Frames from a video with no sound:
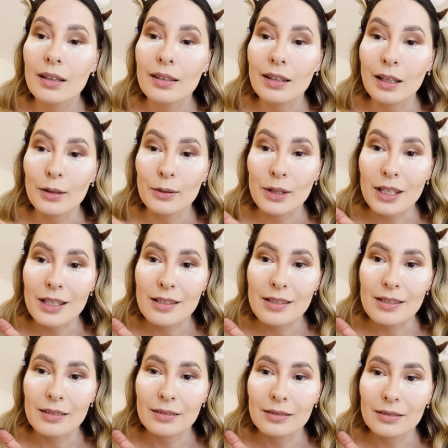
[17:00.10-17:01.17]
Now
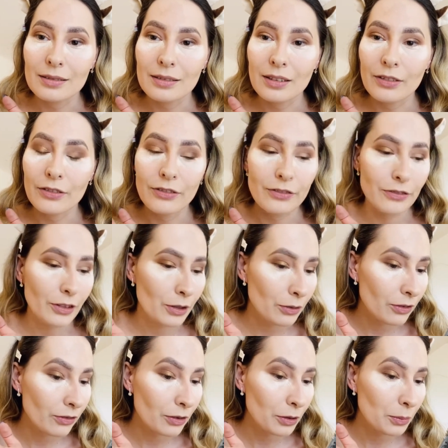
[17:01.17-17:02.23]
it's a very,
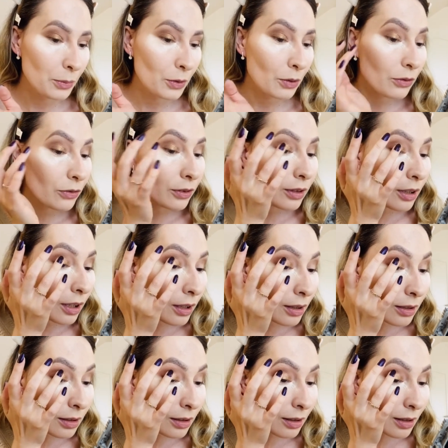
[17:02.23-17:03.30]
very beautiful
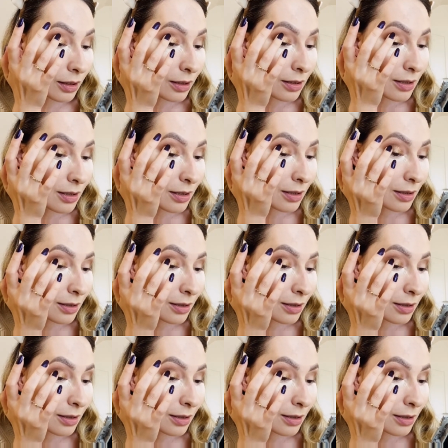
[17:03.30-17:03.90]
color. It's